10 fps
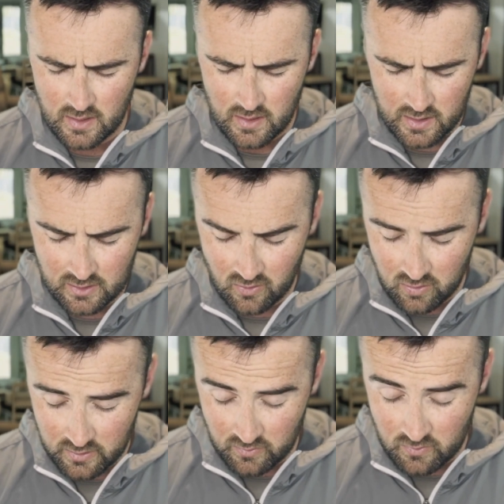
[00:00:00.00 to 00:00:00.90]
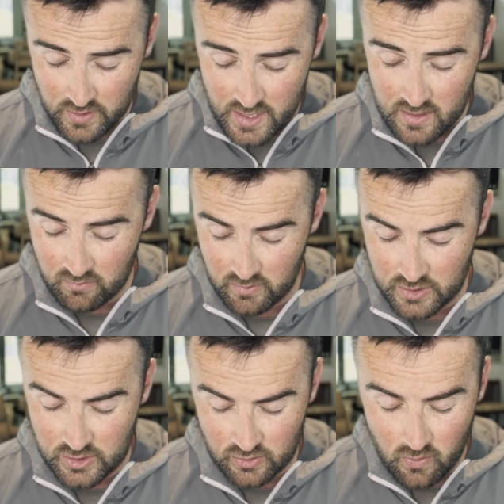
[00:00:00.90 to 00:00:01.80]
And Lord, we
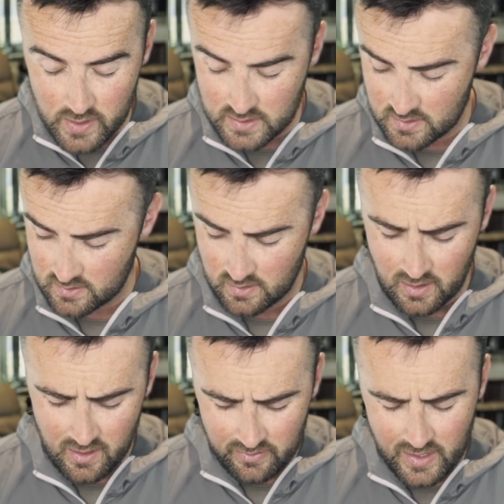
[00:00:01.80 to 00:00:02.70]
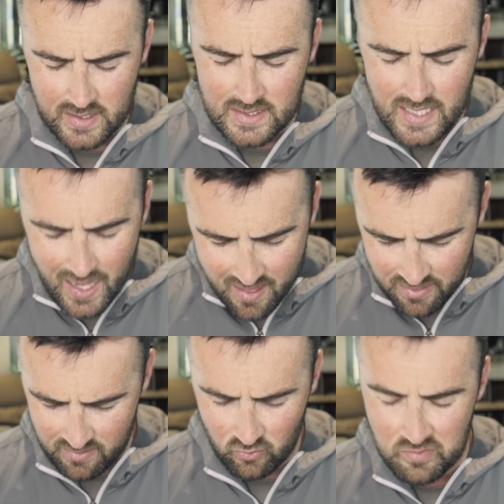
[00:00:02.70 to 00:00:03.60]
rejoice that
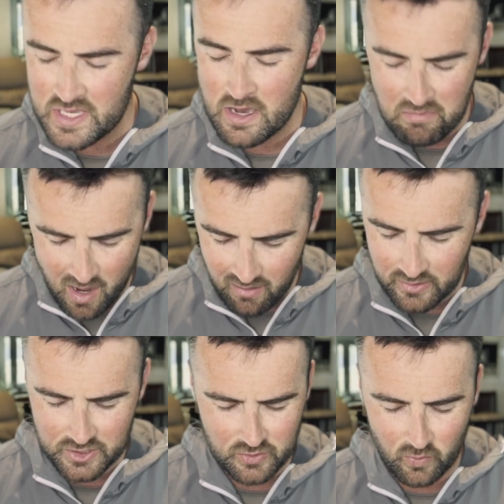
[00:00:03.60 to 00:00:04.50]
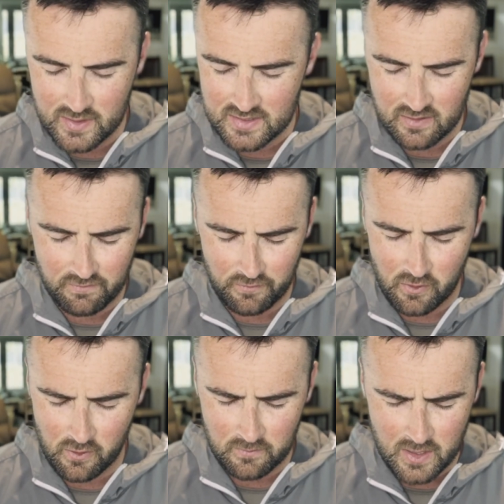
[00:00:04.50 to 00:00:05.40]
death will be abolished once and for
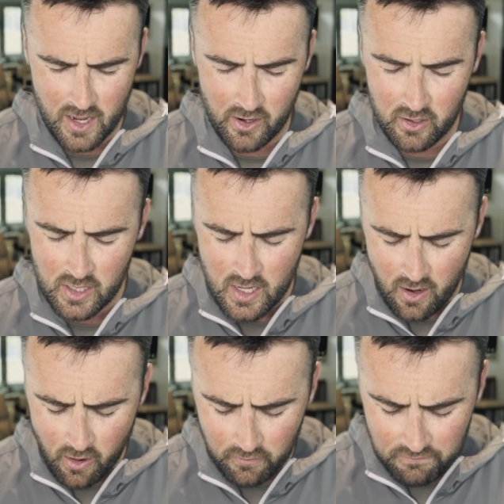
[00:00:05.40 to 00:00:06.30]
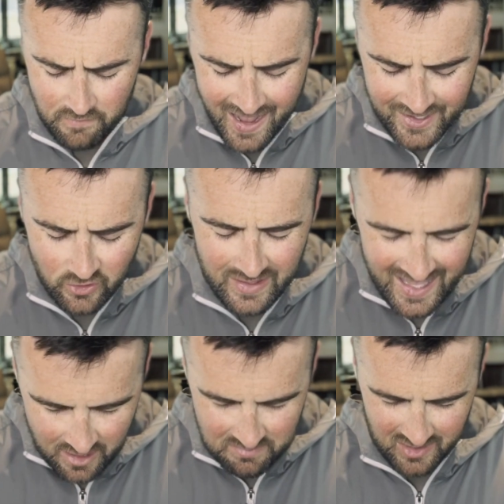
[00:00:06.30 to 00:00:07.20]
all. God, our final
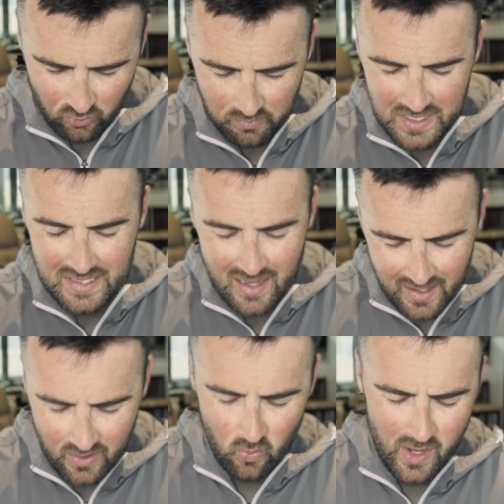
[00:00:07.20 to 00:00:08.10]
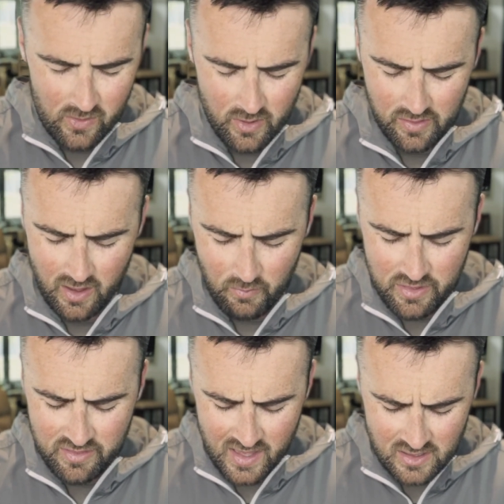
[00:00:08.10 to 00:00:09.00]
enemy will be done away with. God, we
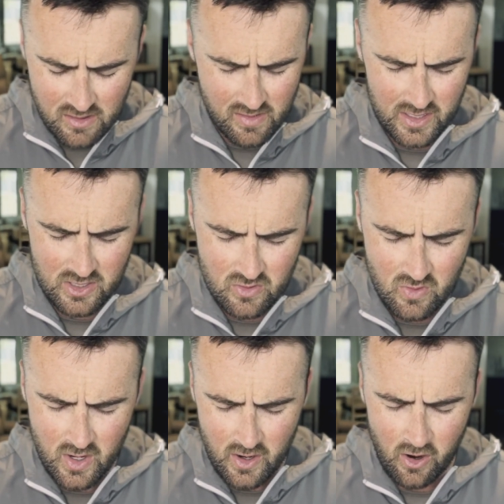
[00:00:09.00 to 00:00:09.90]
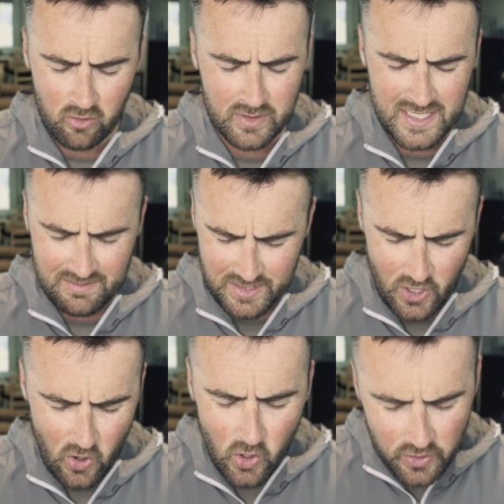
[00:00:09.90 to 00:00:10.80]
thank you that you are redeeming
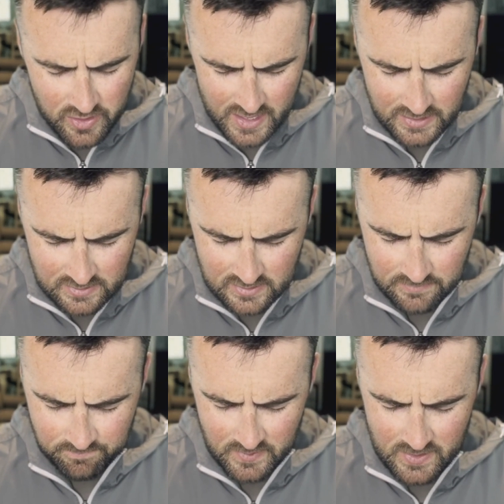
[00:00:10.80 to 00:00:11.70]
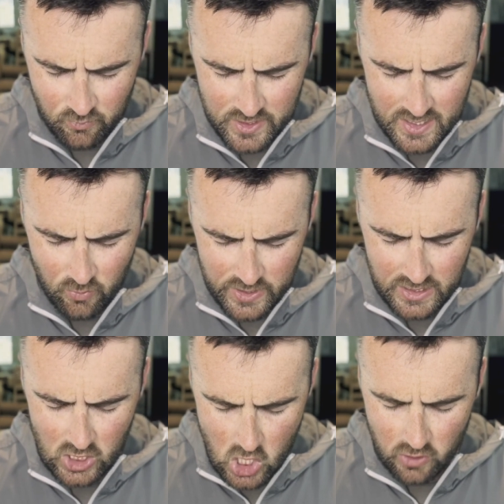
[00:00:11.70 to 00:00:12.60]
all things, and we
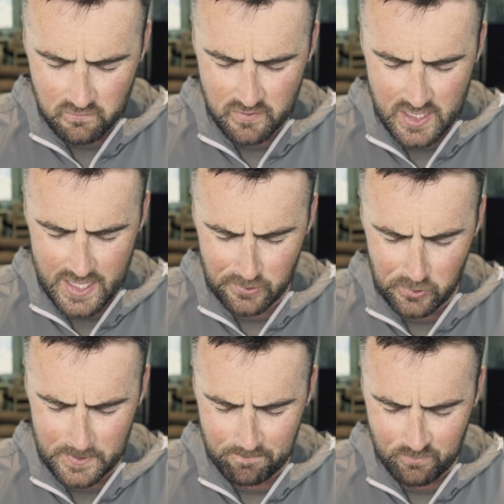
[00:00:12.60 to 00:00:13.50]
long for the day, Lord.